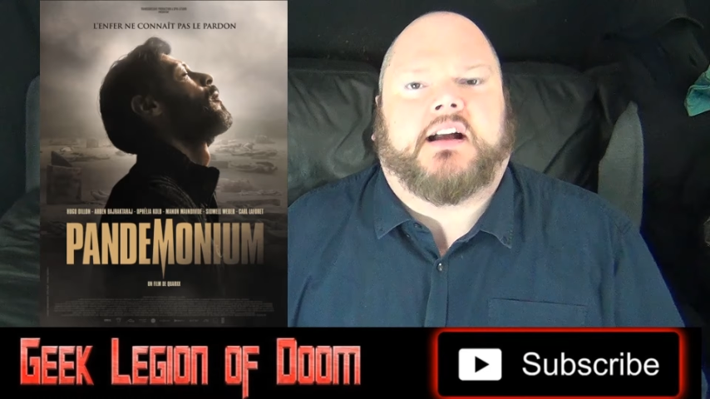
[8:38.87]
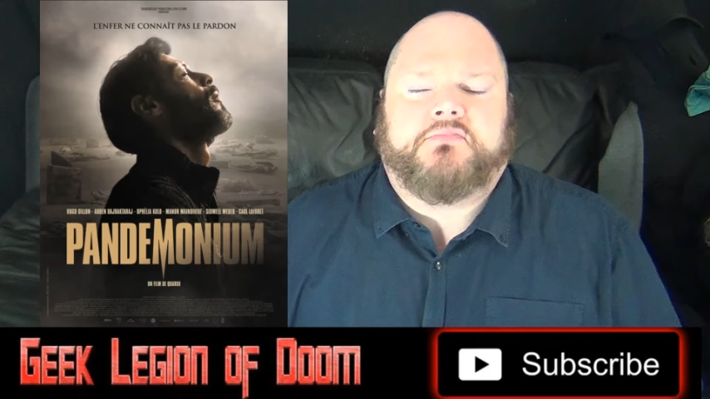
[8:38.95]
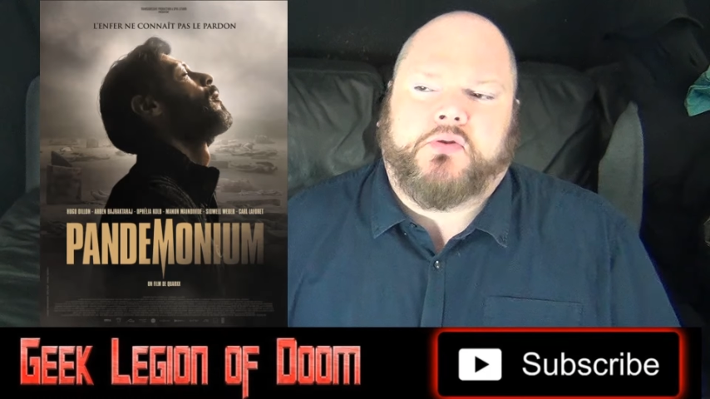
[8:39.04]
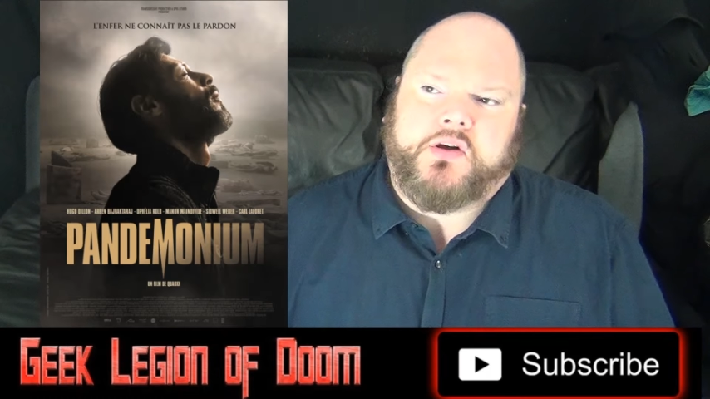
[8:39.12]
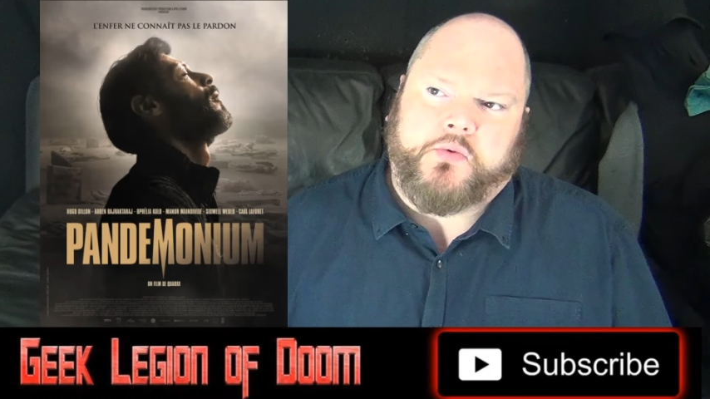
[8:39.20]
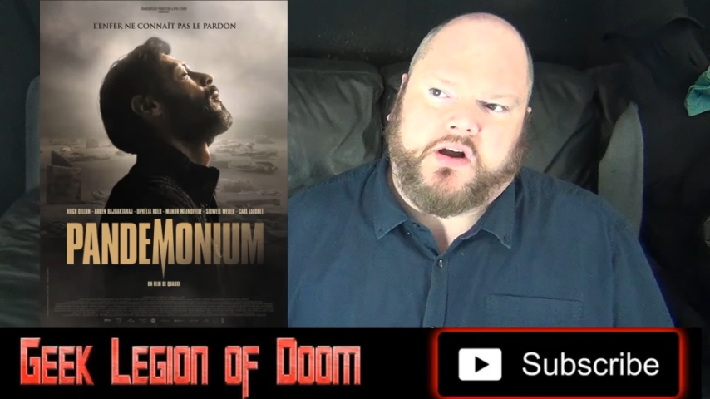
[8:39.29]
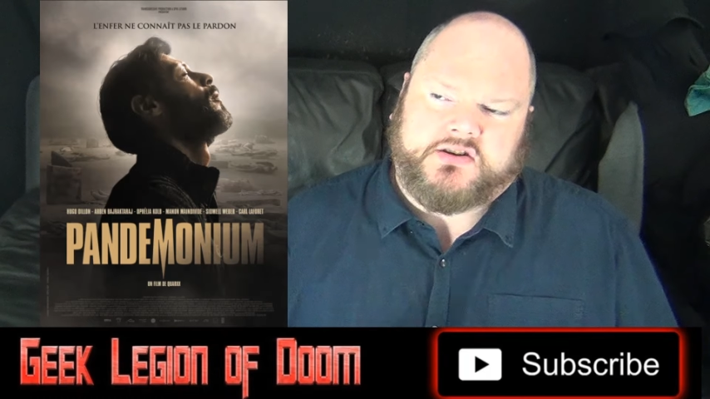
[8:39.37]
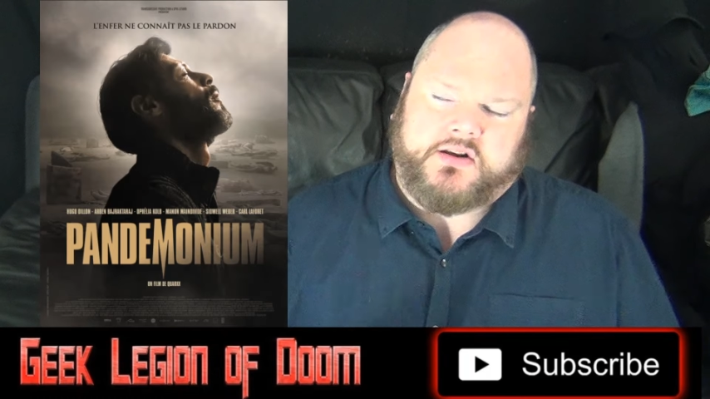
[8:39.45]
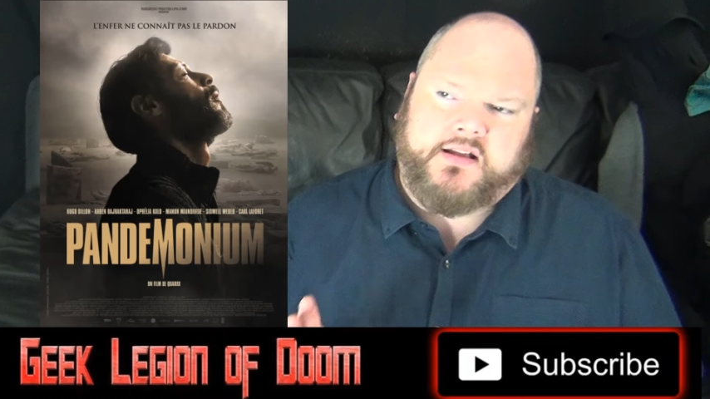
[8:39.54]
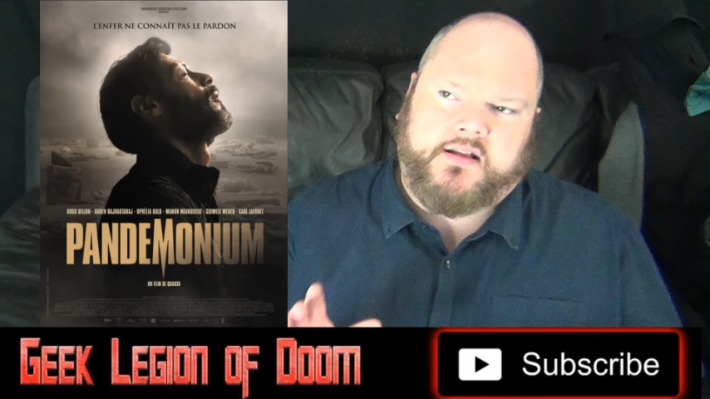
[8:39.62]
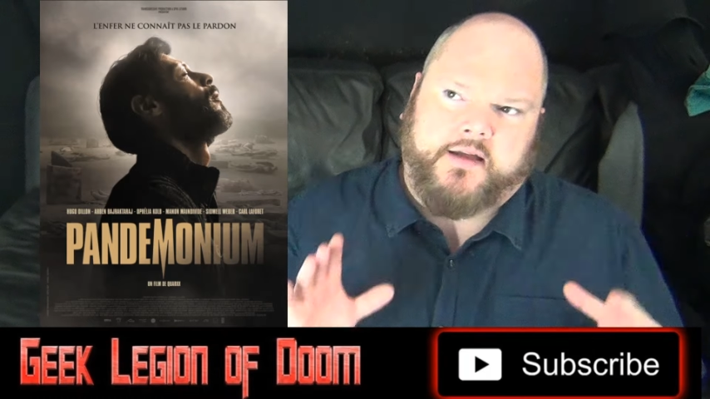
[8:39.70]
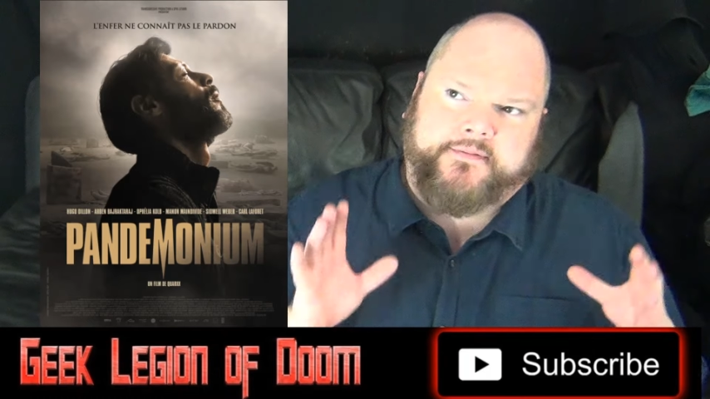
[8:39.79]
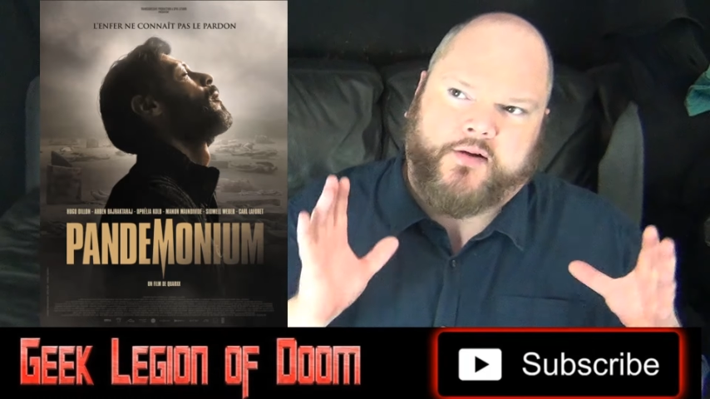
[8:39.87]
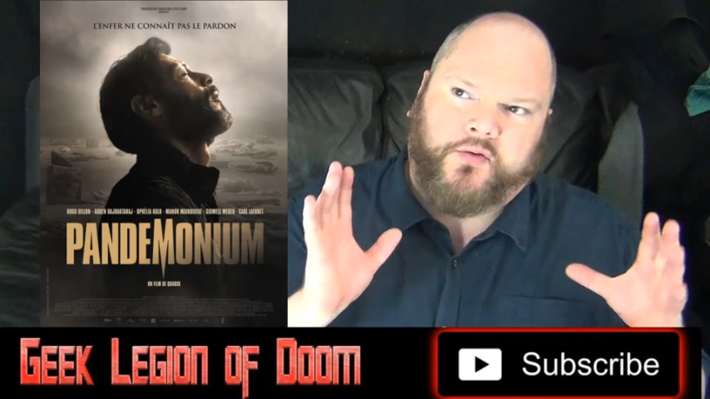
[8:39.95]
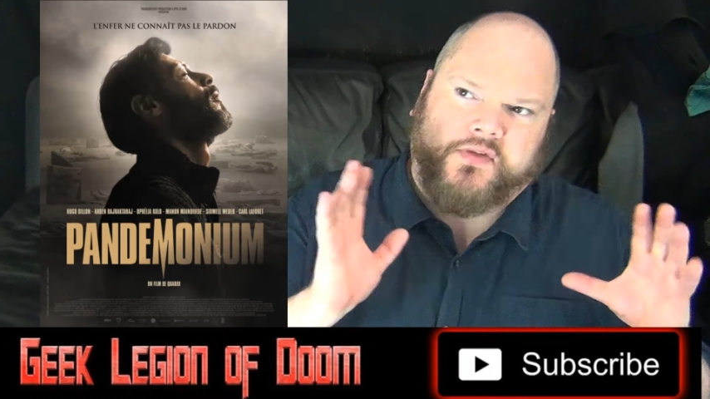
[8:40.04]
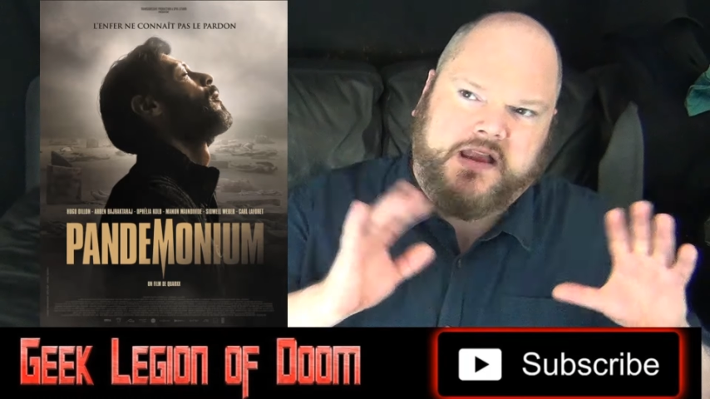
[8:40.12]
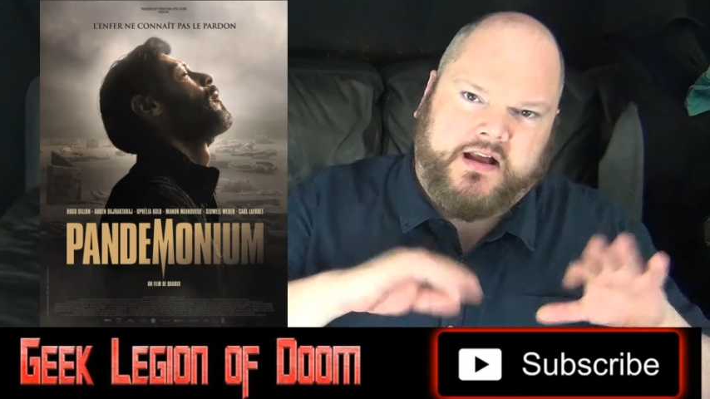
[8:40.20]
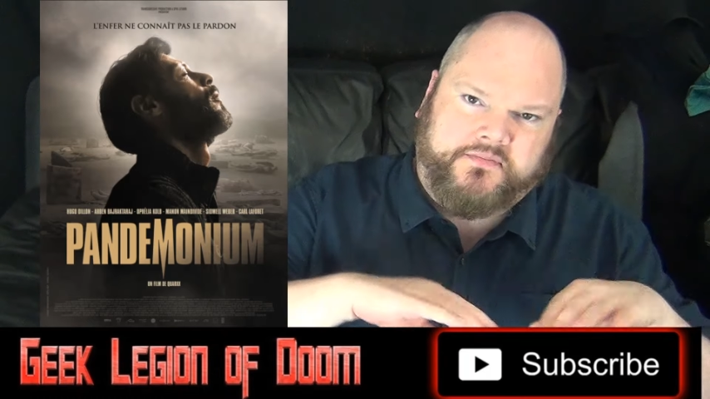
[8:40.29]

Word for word: I wish I, I thought the,